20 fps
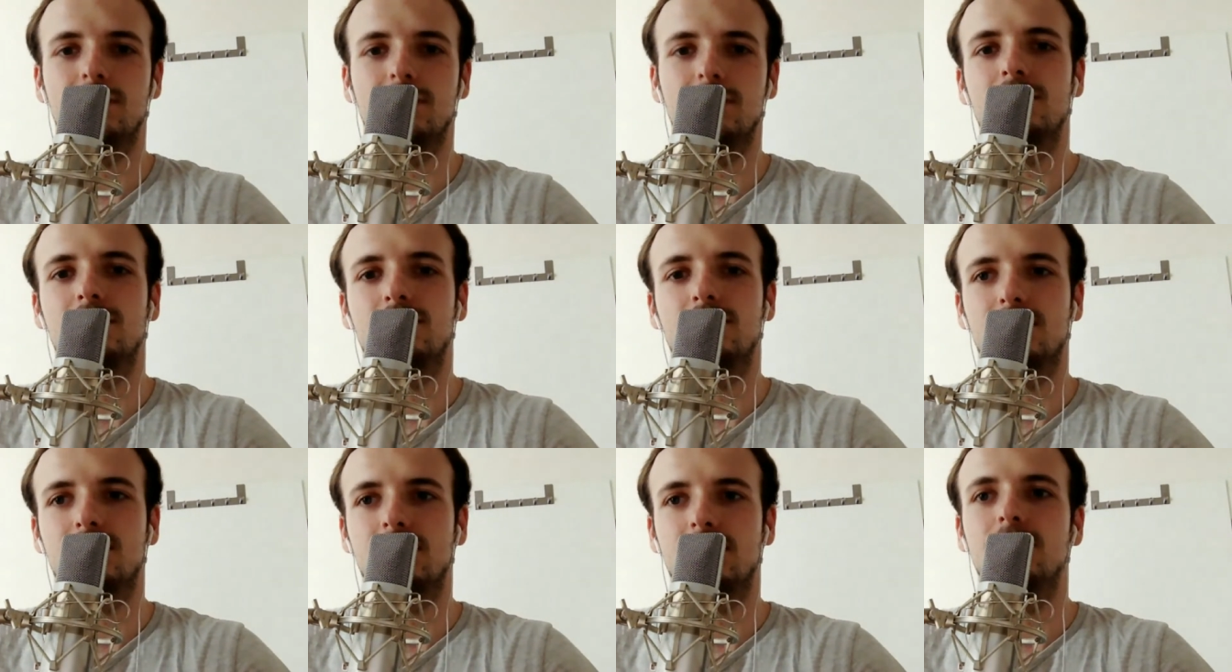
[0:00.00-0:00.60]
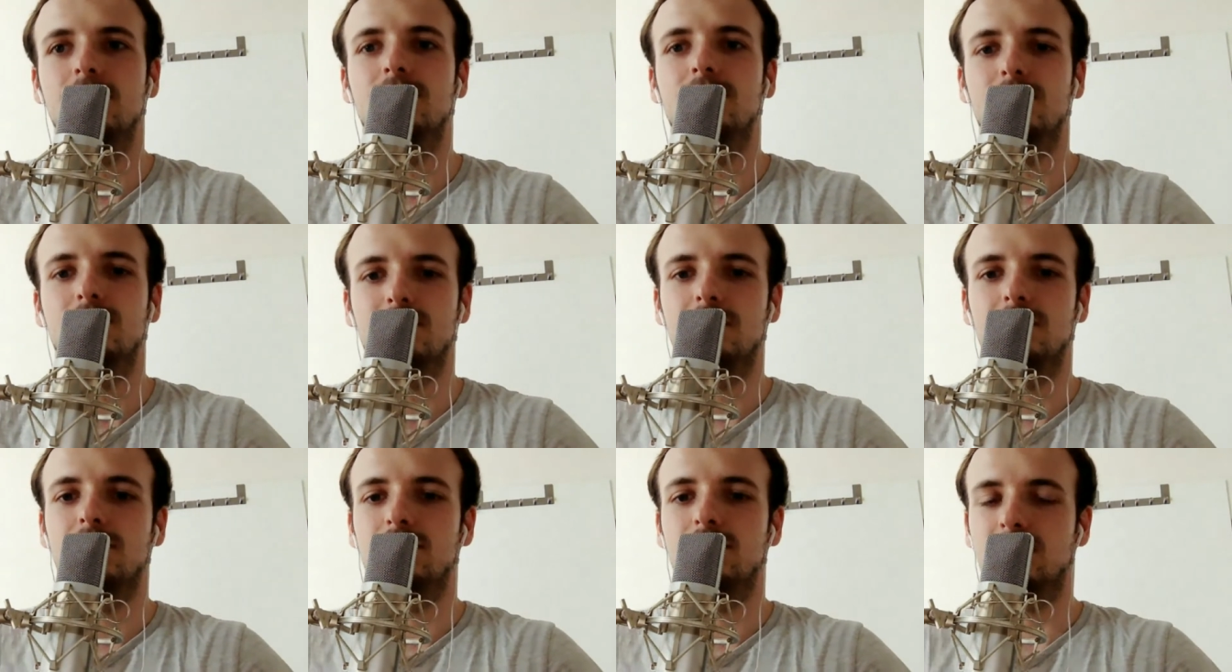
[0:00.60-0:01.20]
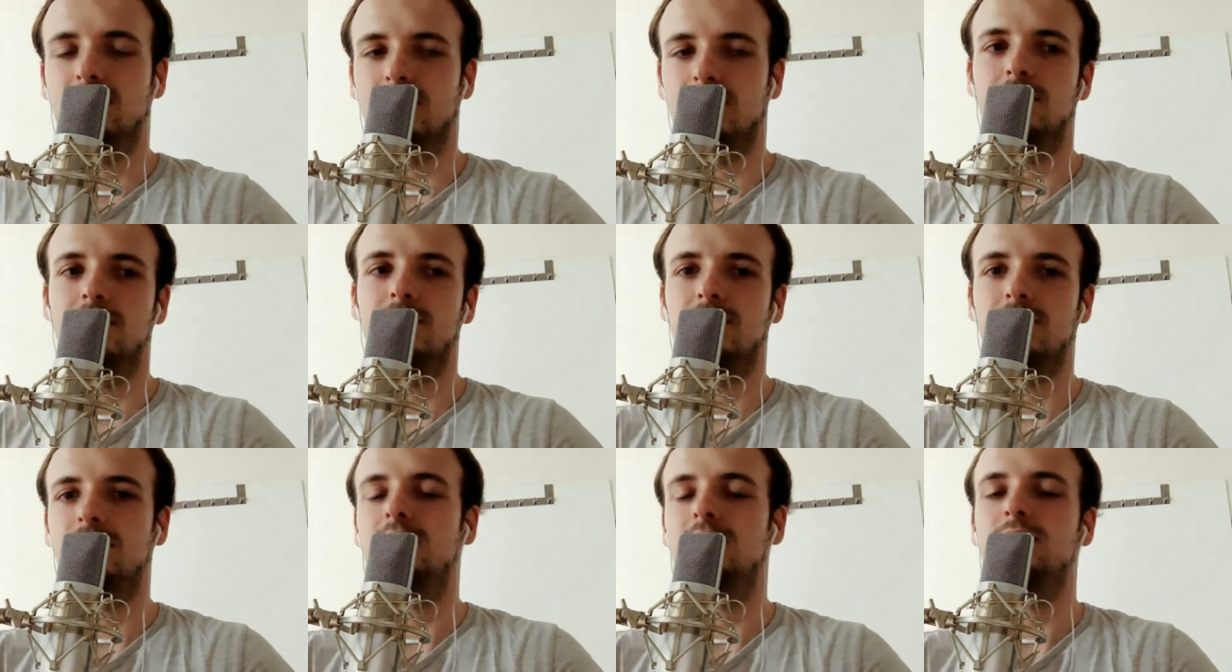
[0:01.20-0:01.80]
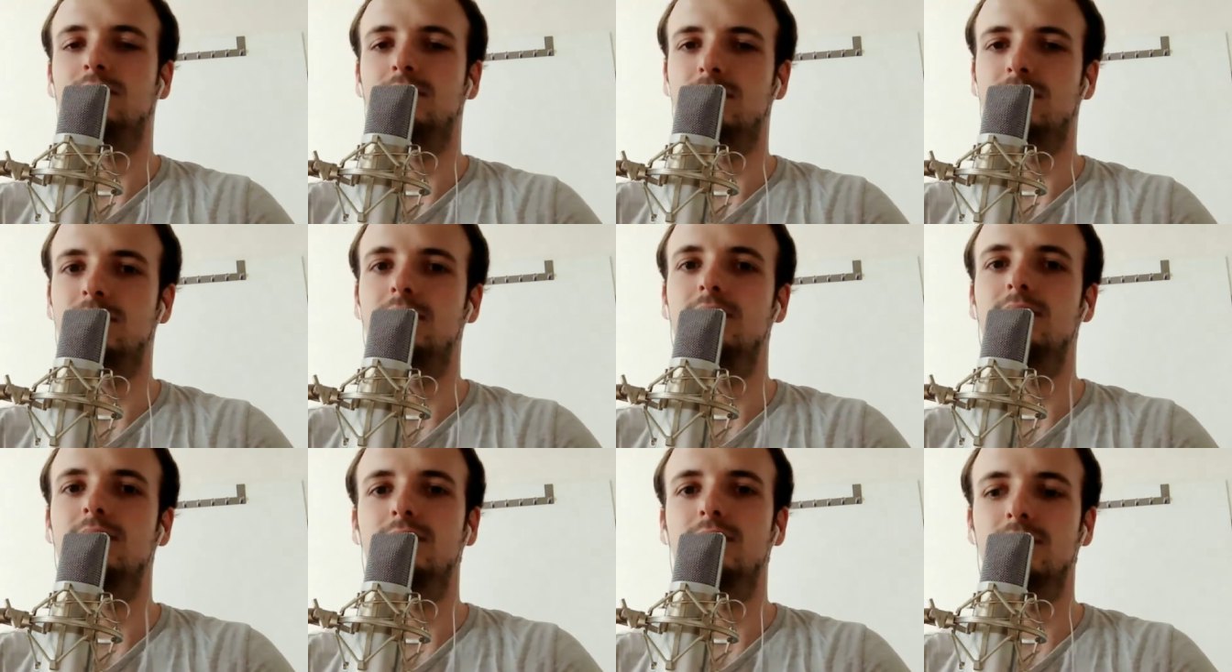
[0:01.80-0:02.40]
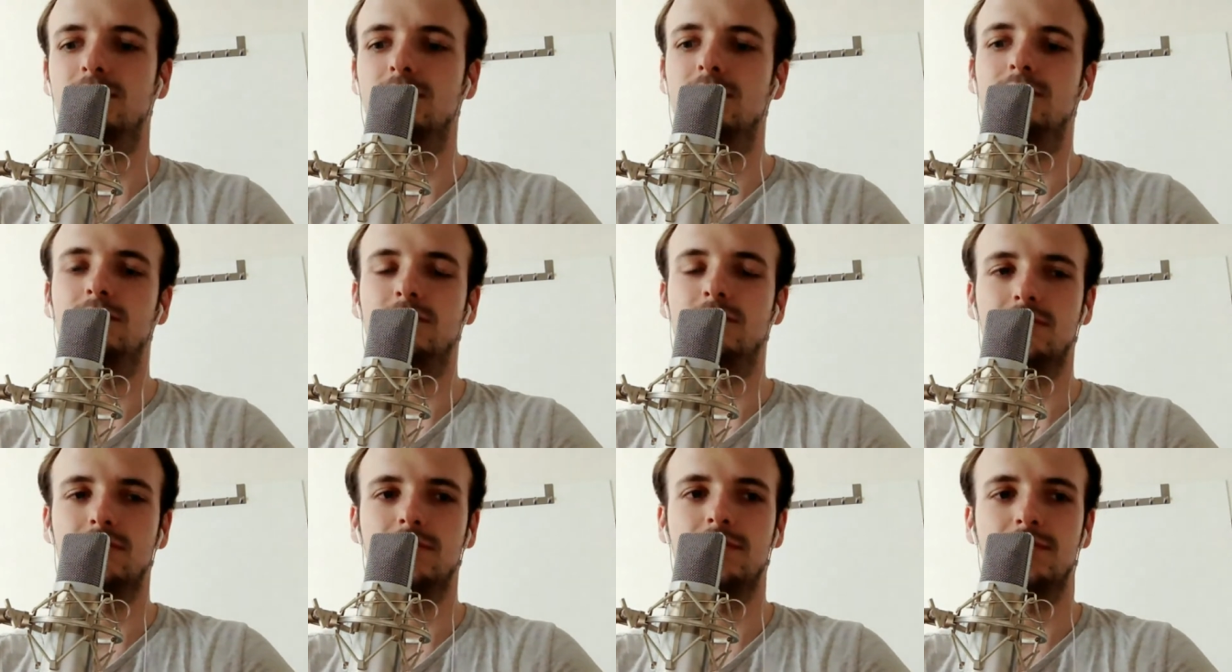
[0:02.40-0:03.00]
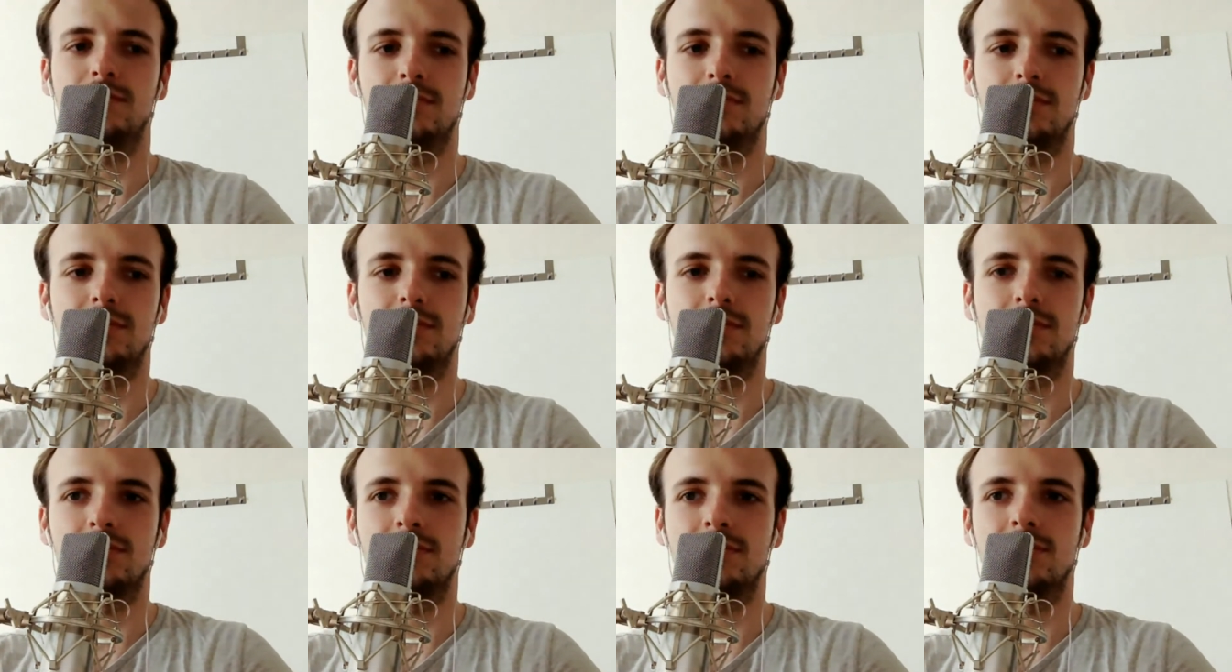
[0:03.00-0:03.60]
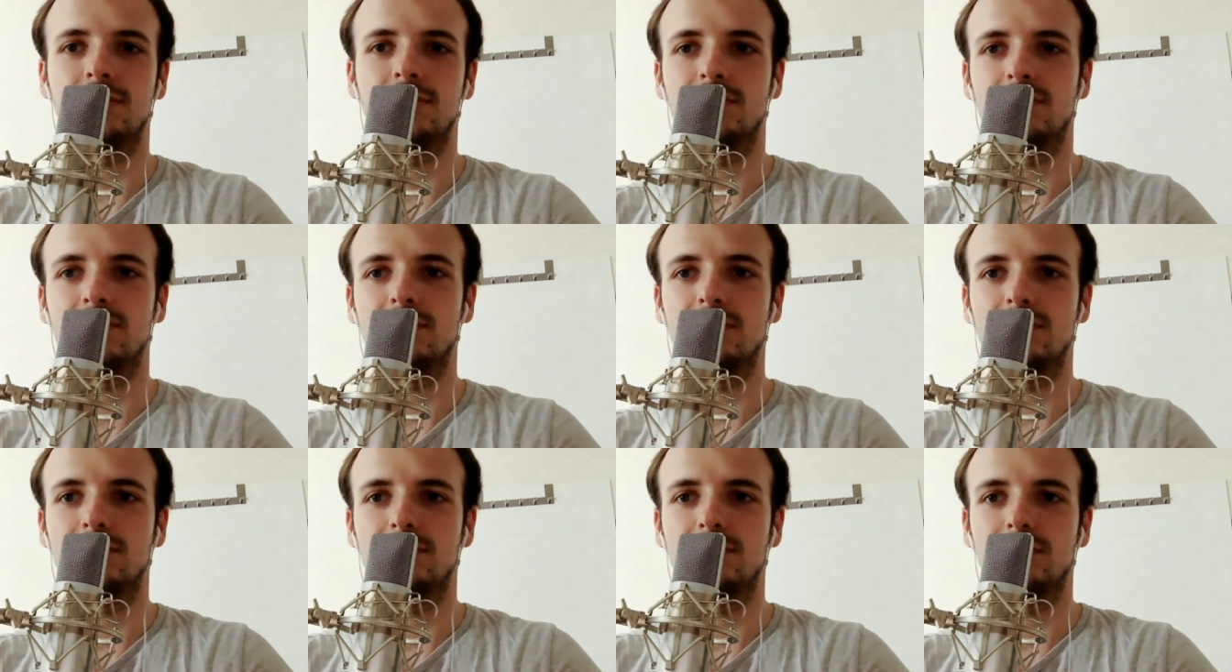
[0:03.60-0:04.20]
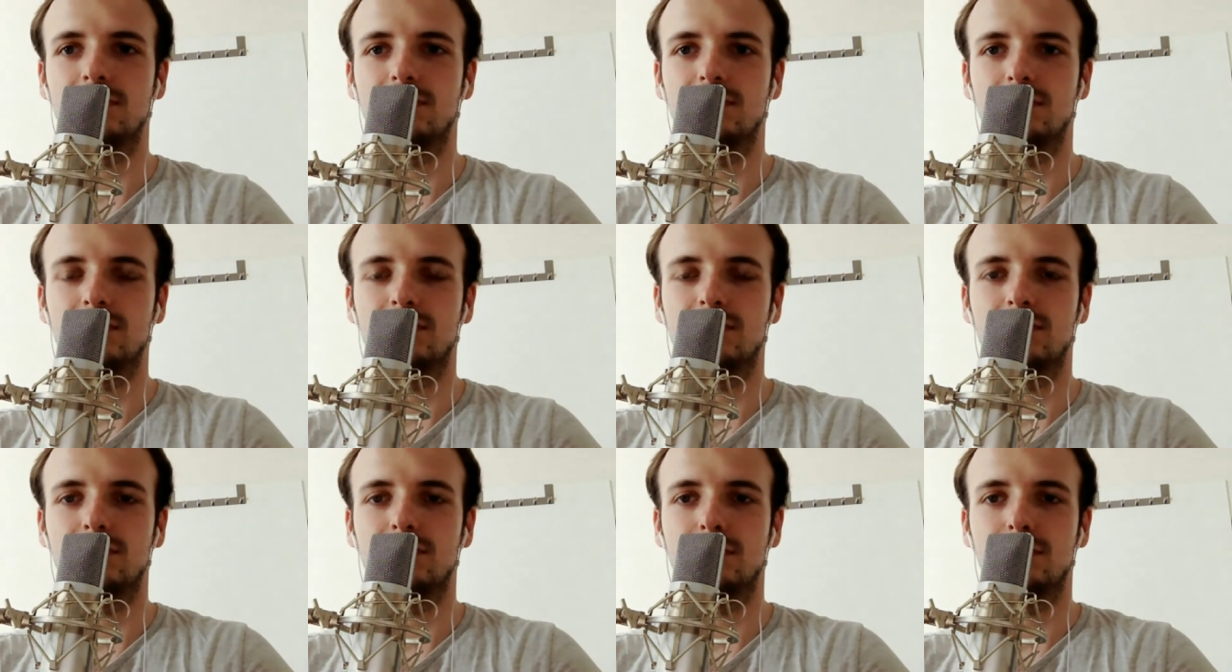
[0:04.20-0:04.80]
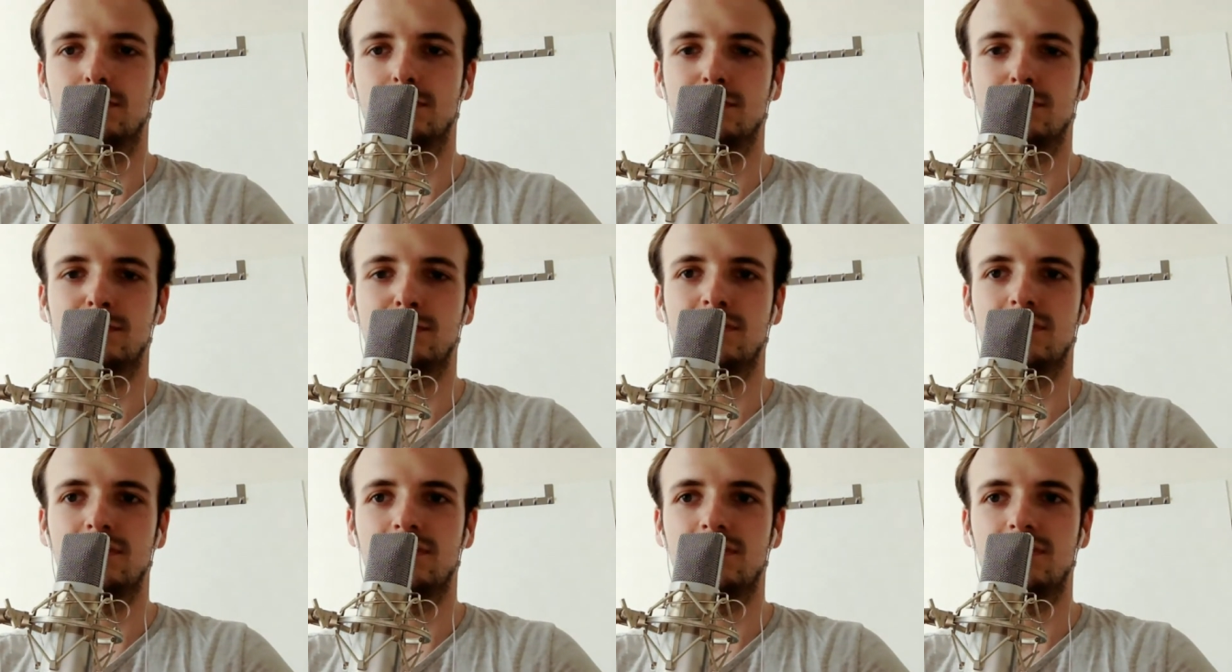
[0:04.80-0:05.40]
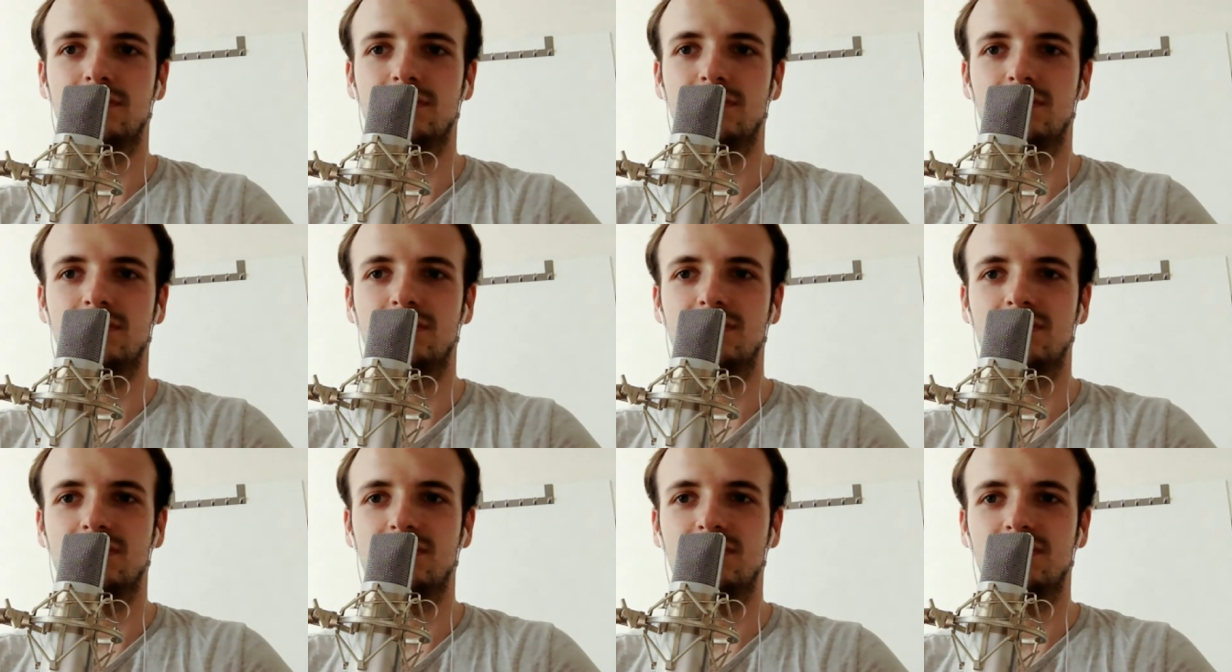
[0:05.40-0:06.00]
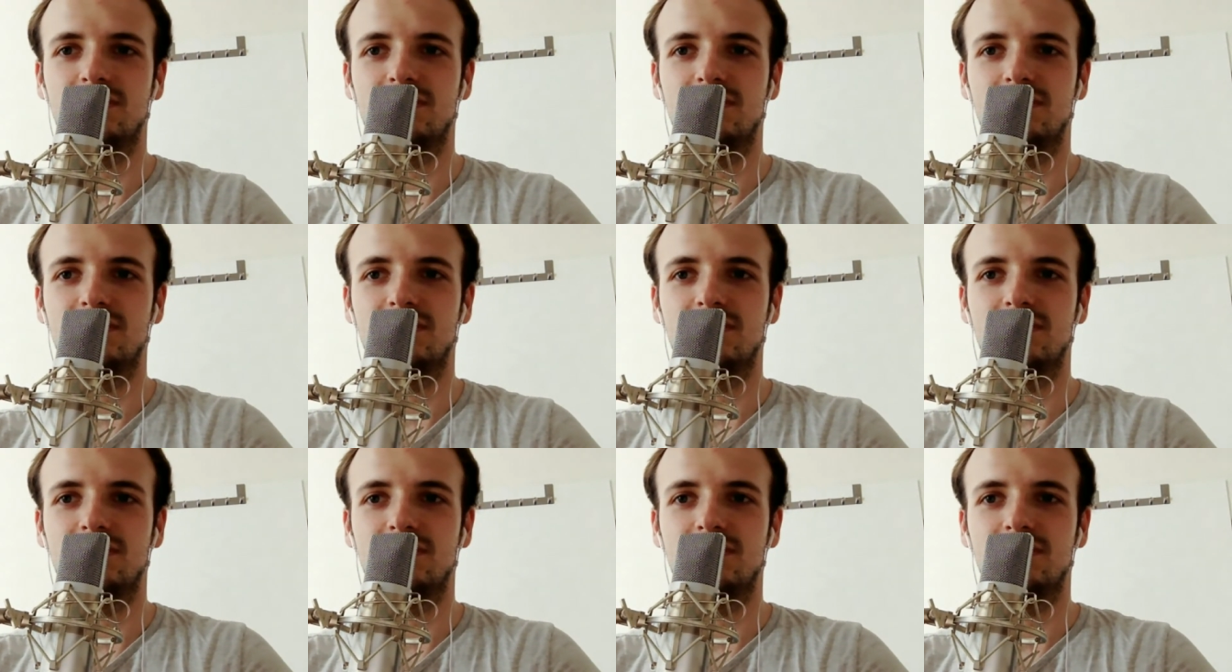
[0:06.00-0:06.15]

if you have questions or topics or whatever, there's Q&A down there. We know that works because it worked last week. Um,